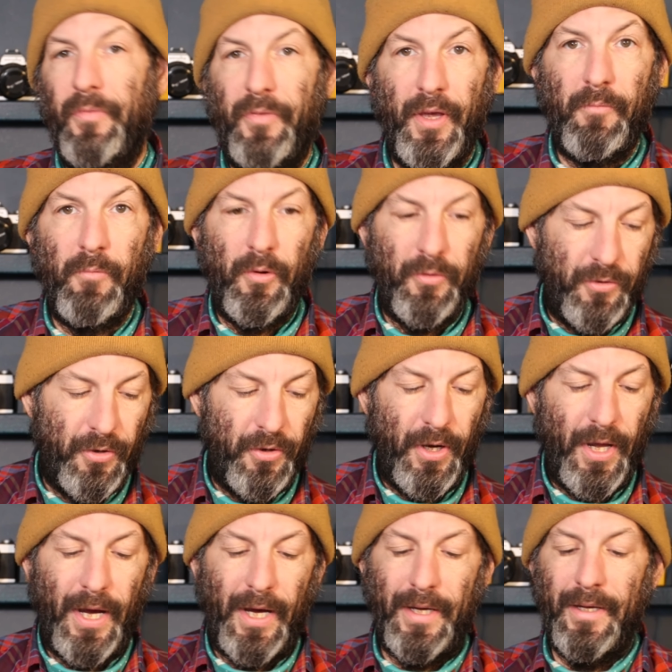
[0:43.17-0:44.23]
Thing won't
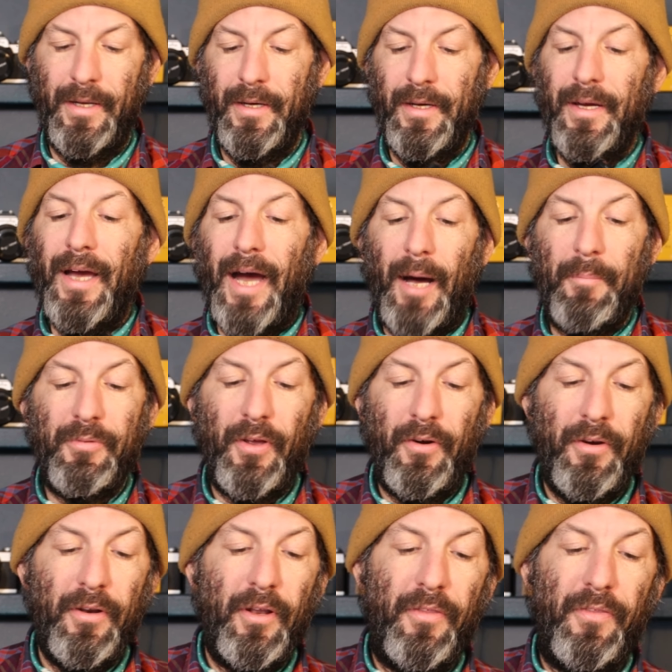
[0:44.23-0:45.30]
turn on. I'm
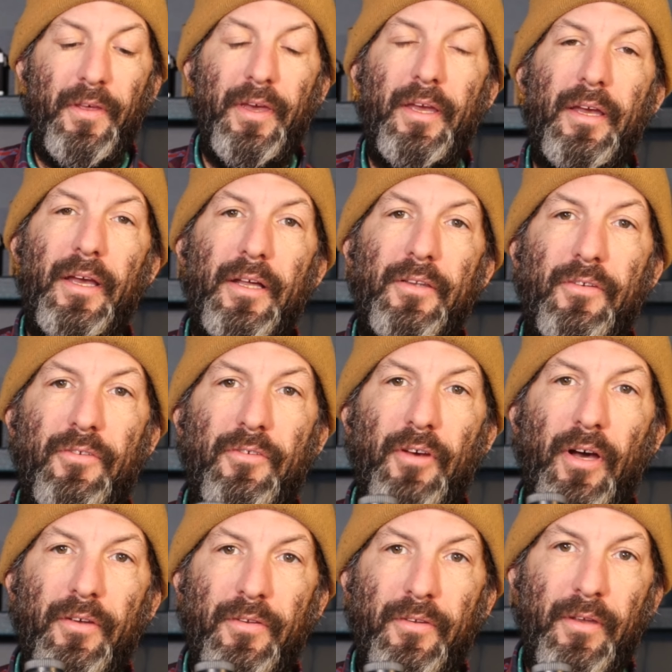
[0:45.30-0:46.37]
starting to think it's
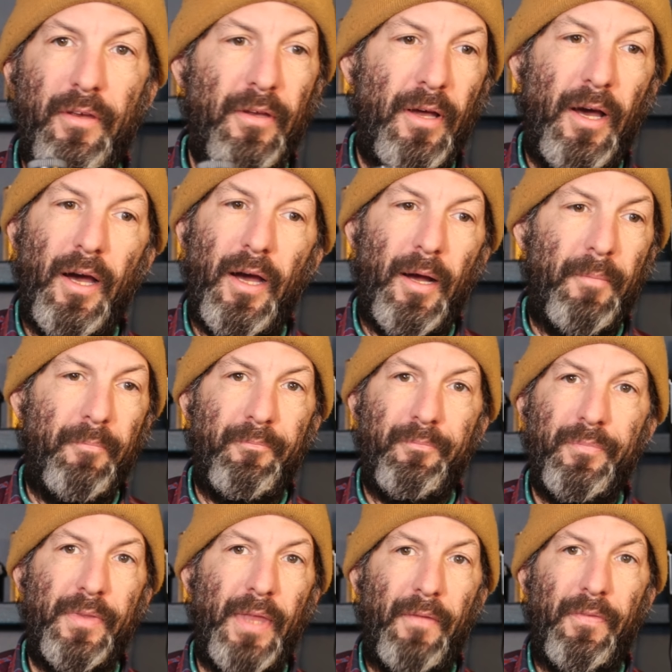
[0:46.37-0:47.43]
just um,
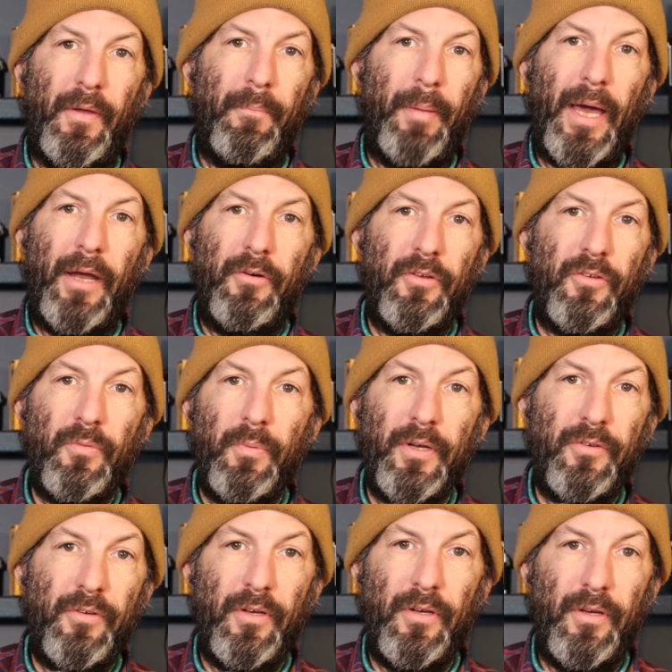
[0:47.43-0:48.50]
that the battery
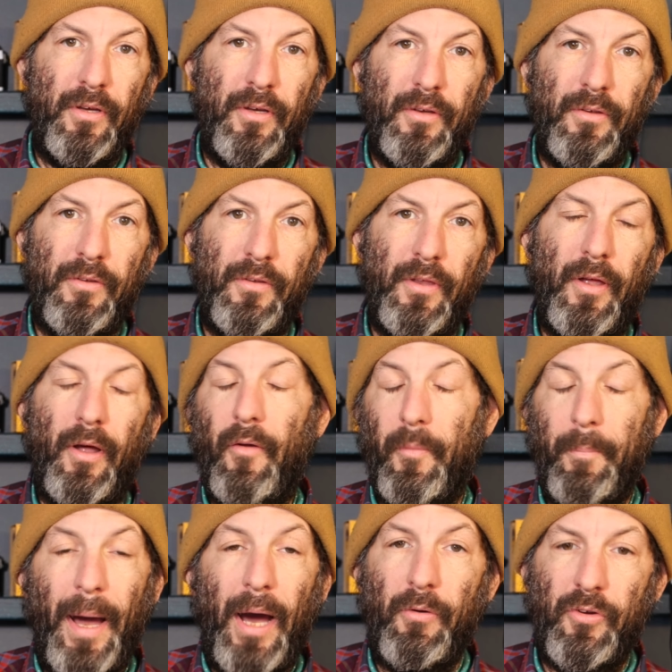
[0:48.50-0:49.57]
switch is, or
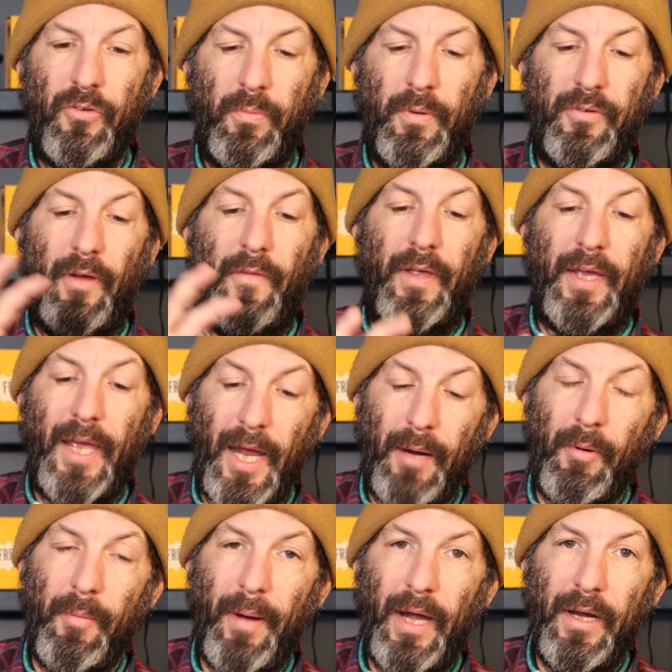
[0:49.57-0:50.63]
the power switch on the
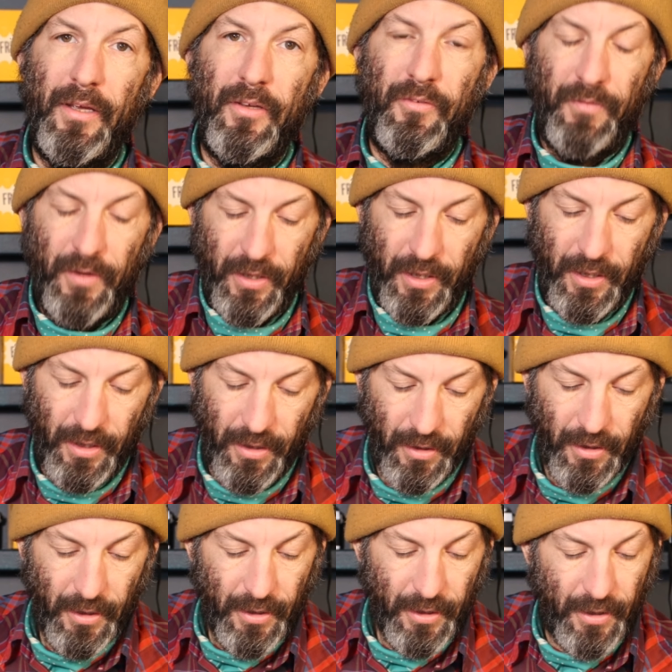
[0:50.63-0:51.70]
camera body is finicky,
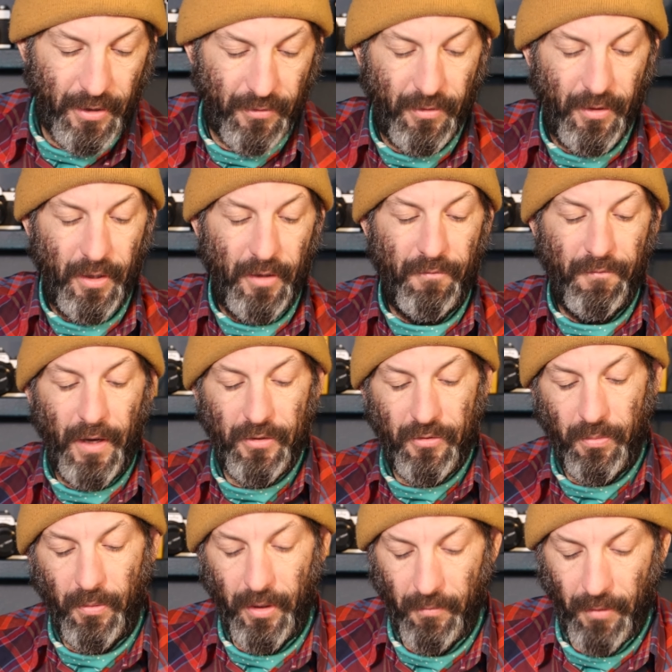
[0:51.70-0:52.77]
because the Phase
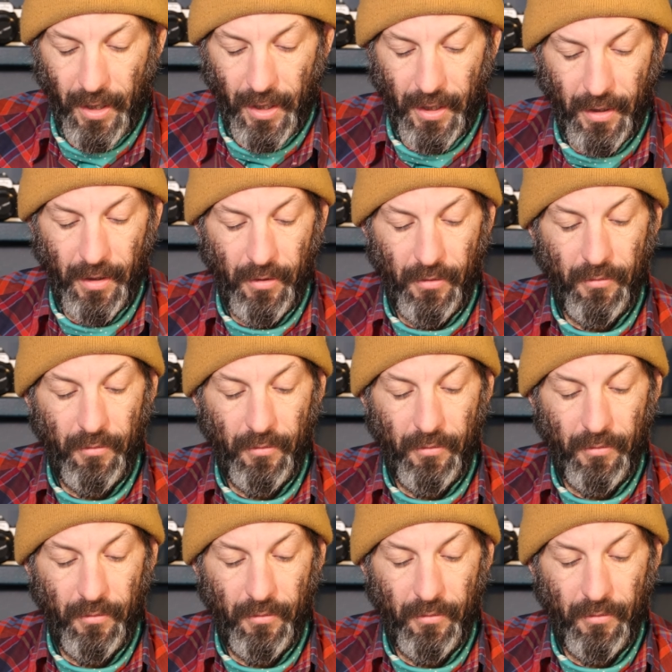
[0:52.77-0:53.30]
twenty Y